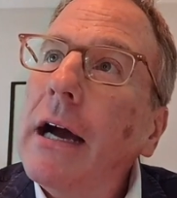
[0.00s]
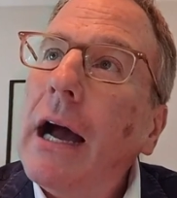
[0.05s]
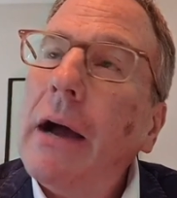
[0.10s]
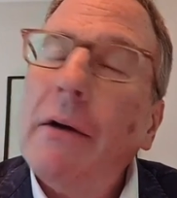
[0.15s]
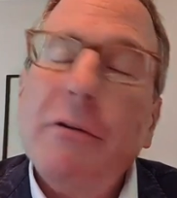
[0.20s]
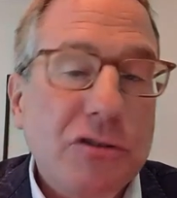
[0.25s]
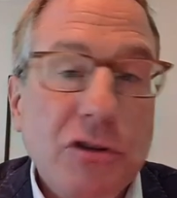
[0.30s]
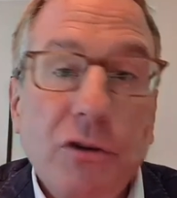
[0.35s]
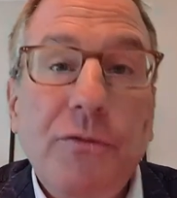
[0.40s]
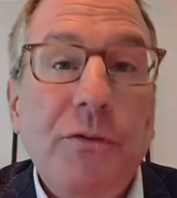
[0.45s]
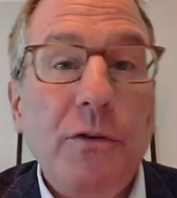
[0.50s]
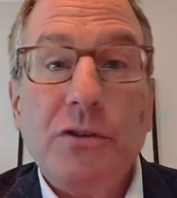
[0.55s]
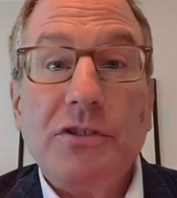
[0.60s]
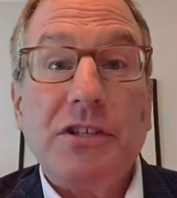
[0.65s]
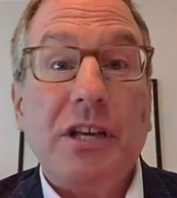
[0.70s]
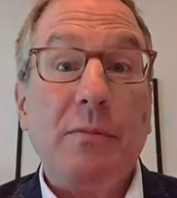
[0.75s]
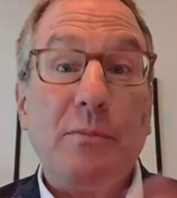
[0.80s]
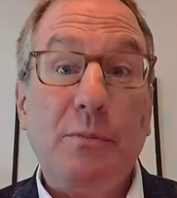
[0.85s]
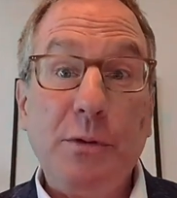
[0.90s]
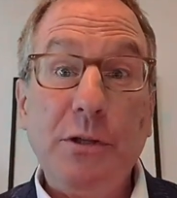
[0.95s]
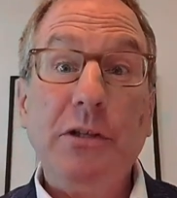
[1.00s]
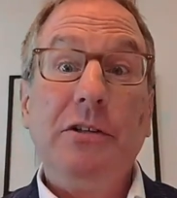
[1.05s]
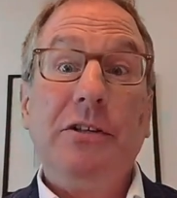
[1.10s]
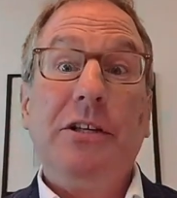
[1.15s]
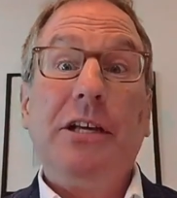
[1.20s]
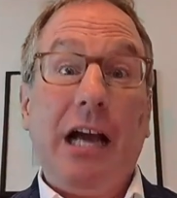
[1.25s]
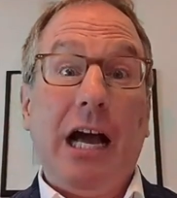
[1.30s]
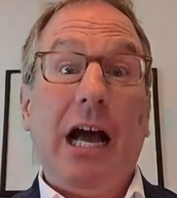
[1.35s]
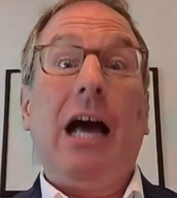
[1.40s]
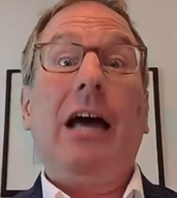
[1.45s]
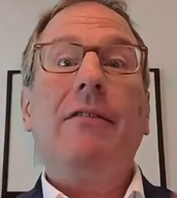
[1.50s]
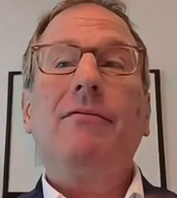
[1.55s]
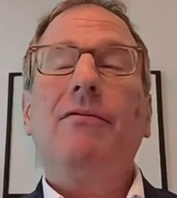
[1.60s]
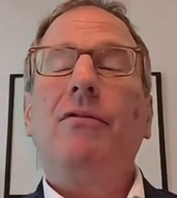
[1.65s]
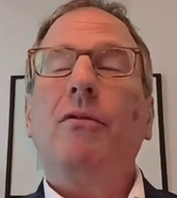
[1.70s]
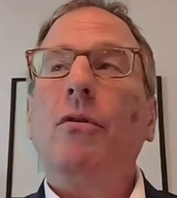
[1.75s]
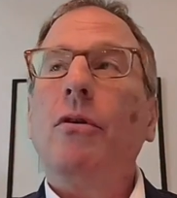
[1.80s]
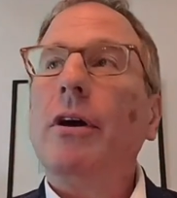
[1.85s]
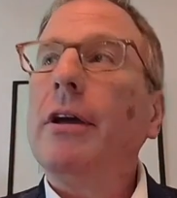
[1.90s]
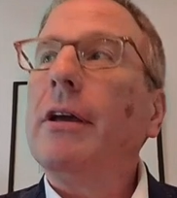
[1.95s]
I was so focused on building
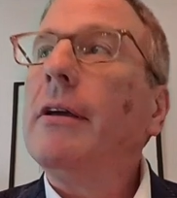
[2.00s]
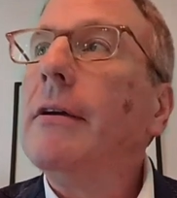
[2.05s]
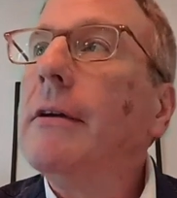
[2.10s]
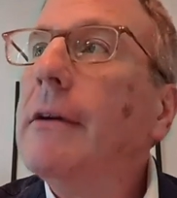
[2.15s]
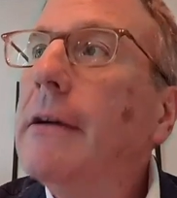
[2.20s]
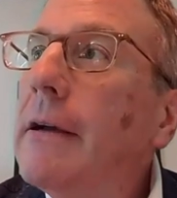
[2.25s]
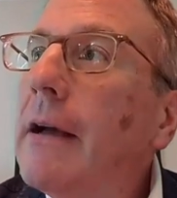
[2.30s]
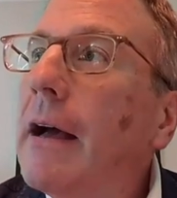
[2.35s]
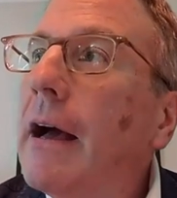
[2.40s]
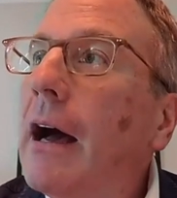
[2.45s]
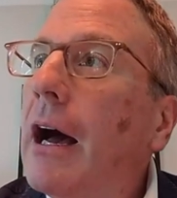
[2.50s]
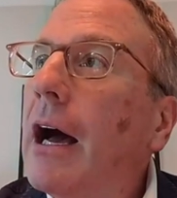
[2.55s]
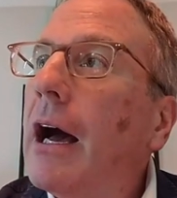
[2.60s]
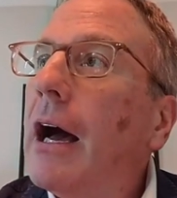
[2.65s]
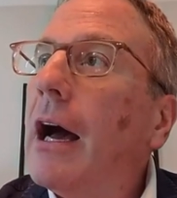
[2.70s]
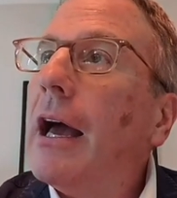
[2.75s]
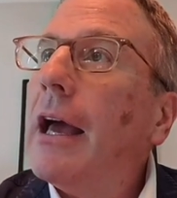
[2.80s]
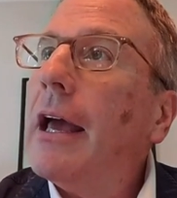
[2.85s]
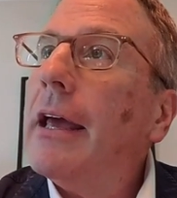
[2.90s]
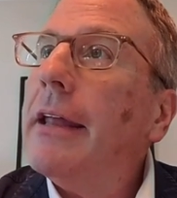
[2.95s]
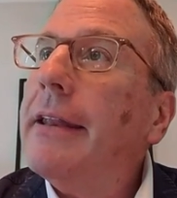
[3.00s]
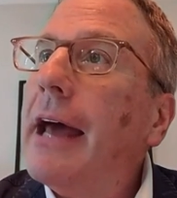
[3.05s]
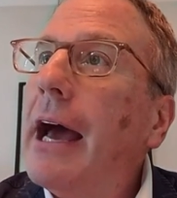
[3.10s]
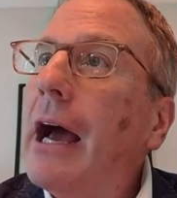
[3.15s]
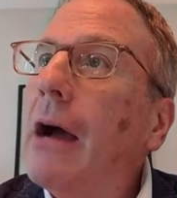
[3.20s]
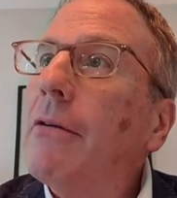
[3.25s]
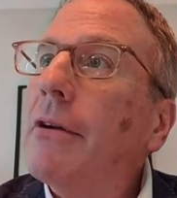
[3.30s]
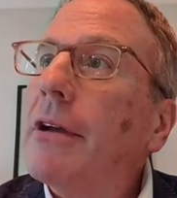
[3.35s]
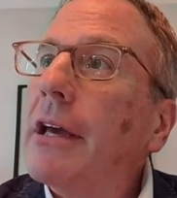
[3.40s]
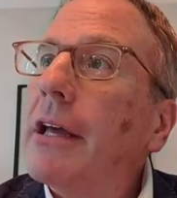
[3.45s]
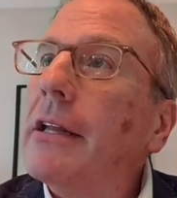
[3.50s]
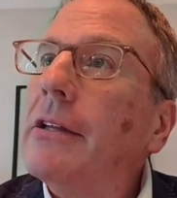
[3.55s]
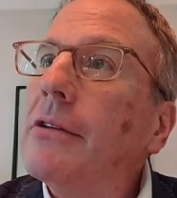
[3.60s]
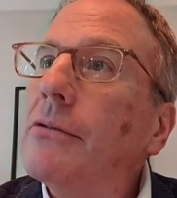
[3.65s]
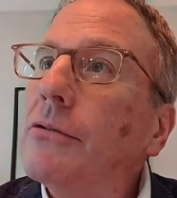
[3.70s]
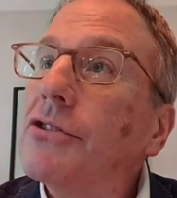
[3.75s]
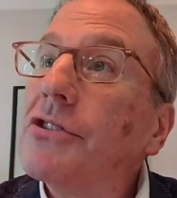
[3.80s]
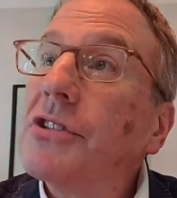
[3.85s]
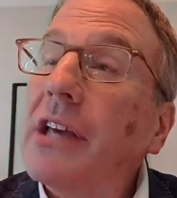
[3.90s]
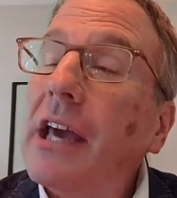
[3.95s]
Envoy, and now we're getting
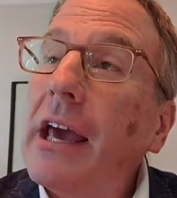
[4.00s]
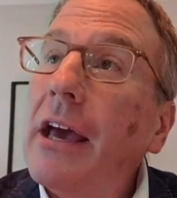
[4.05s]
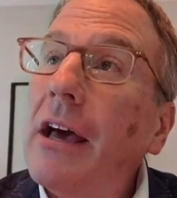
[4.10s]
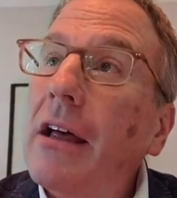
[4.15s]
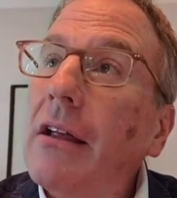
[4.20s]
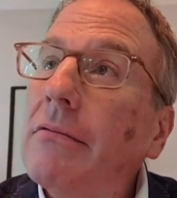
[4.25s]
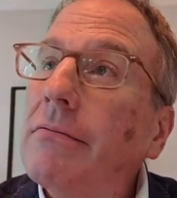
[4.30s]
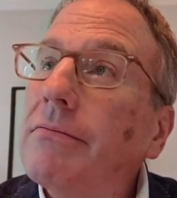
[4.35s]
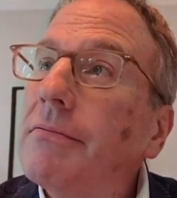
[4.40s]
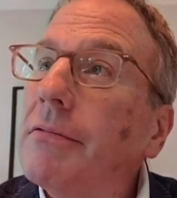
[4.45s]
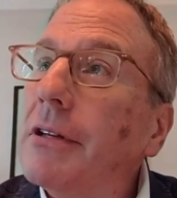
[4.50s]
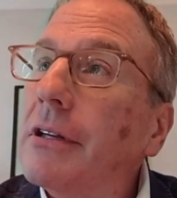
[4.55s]
to a scale,